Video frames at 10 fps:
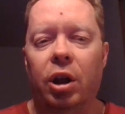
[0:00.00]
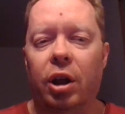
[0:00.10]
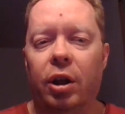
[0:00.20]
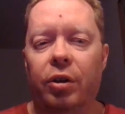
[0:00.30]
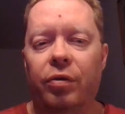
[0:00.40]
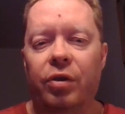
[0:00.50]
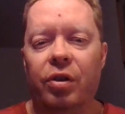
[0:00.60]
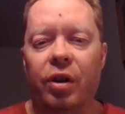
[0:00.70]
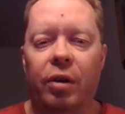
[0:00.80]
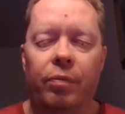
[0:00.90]
Uh,
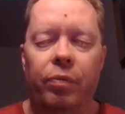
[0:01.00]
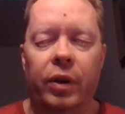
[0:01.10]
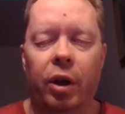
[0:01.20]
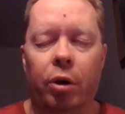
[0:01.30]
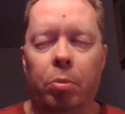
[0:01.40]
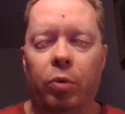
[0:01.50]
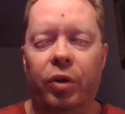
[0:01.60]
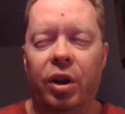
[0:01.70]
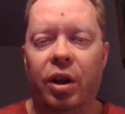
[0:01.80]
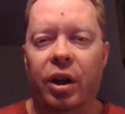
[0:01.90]
so that another
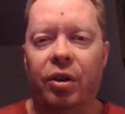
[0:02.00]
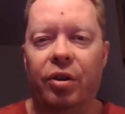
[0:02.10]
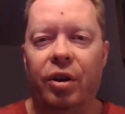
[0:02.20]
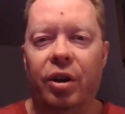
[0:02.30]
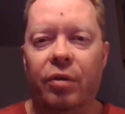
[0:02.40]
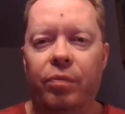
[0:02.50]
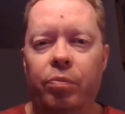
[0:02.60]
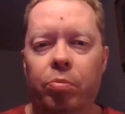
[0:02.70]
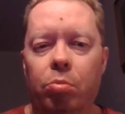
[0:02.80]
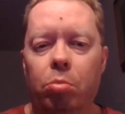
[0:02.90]
movie that
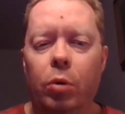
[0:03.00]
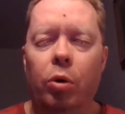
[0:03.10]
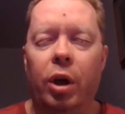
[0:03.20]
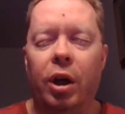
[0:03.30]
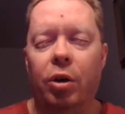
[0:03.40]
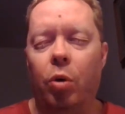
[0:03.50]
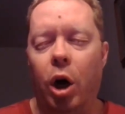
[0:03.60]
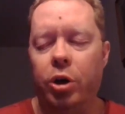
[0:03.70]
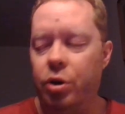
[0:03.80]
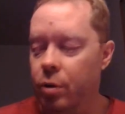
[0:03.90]
uh, okay to
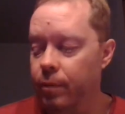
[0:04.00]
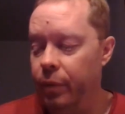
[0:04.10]
watch.